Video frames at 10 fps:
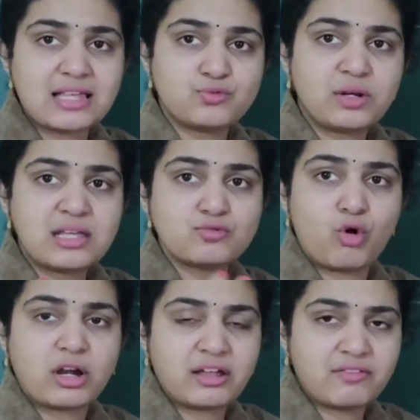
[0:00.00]
as well as
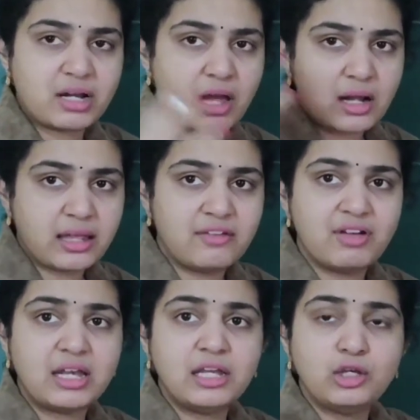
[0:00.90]
whatever are
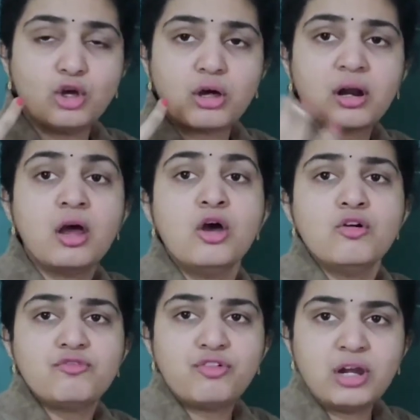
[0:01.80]
given in your
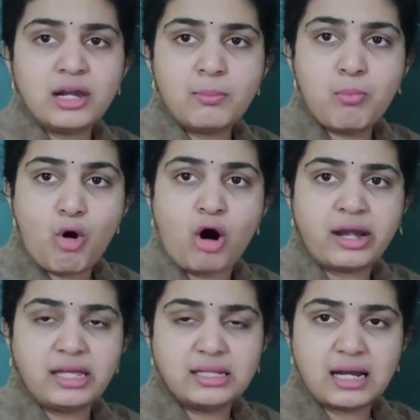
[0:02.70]
full
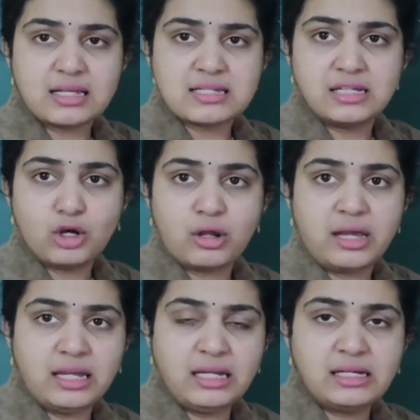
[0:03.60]
body, that is in
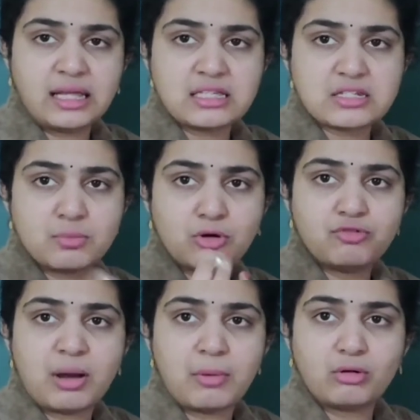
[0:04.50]
your NEET
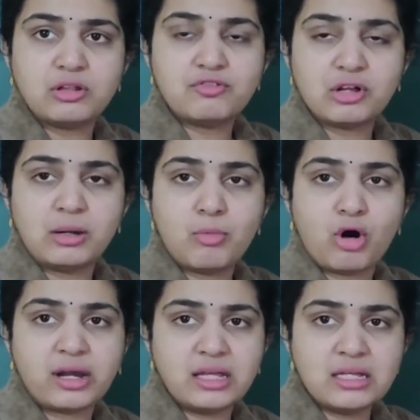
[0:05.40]
textbook about the full
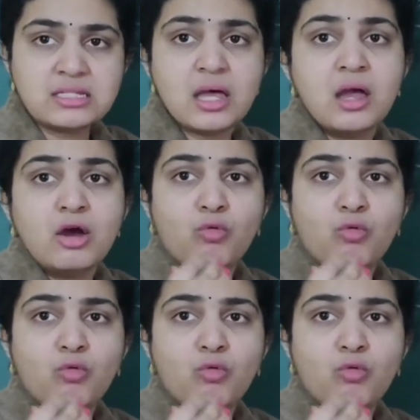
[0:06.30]
body, is